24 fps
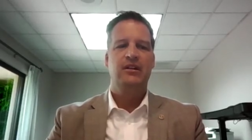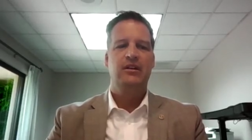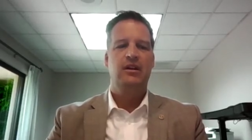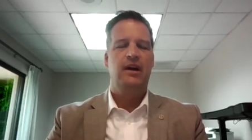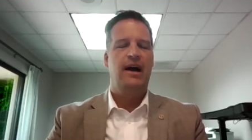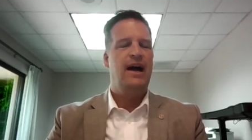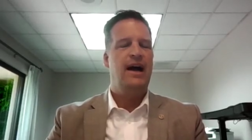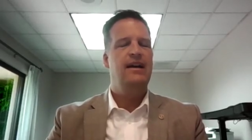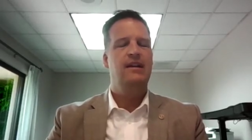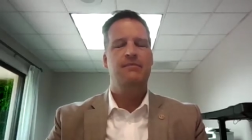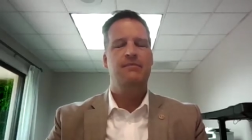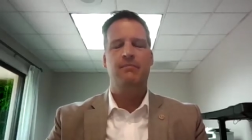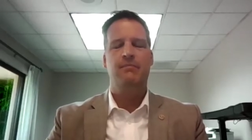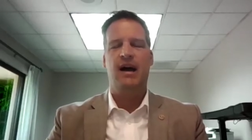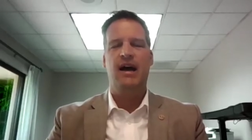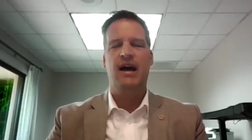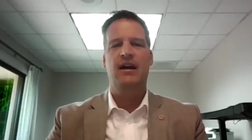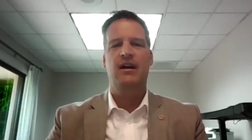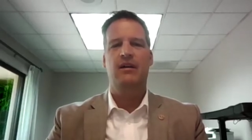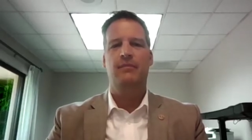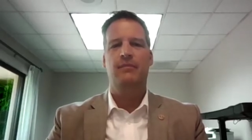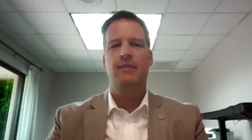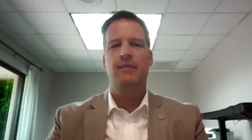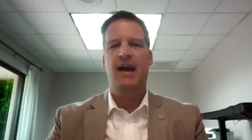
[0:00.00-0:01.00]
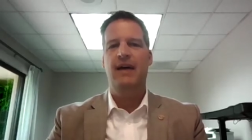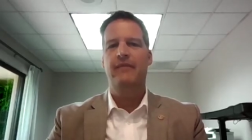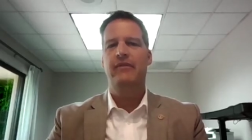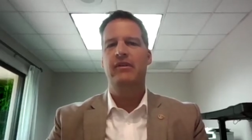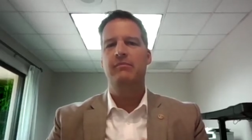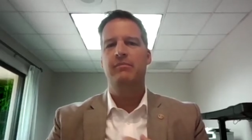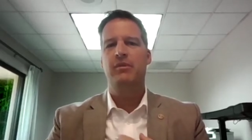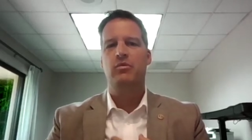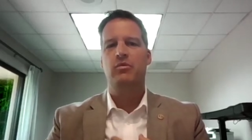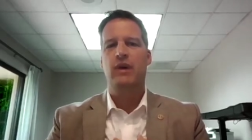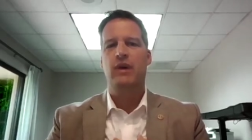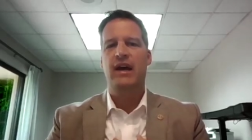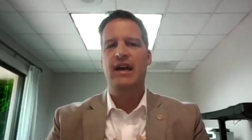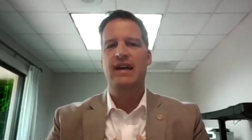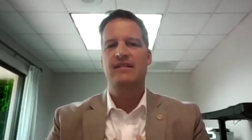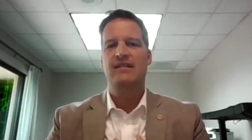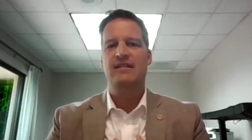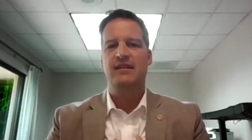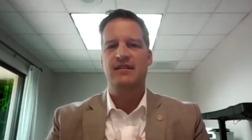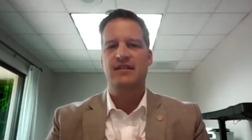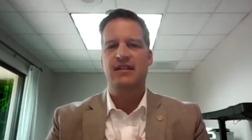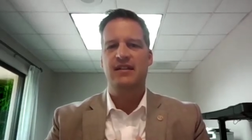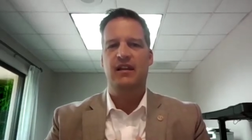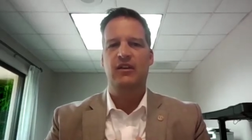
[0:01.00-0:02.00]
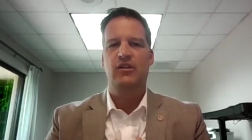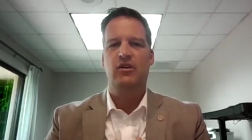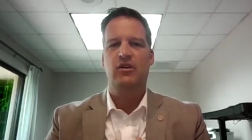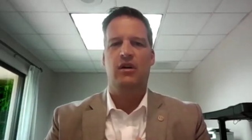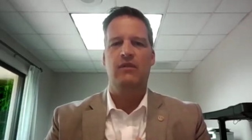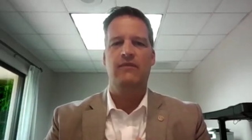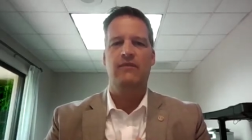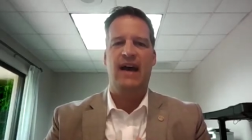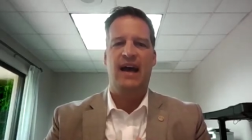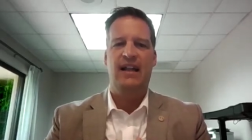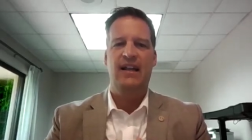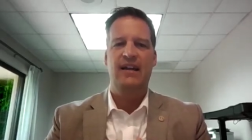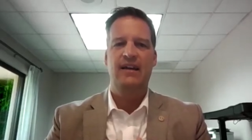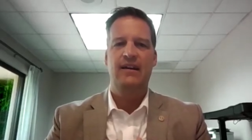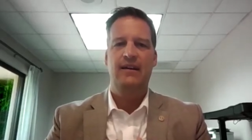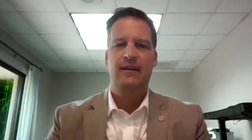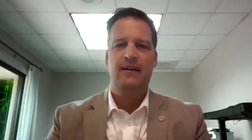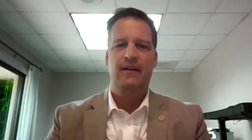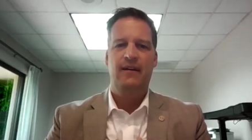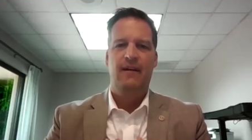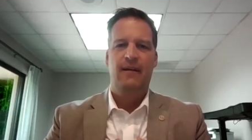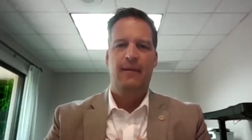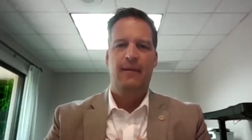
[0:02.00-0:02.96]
you know, I admire having been raised in Silicon Valley,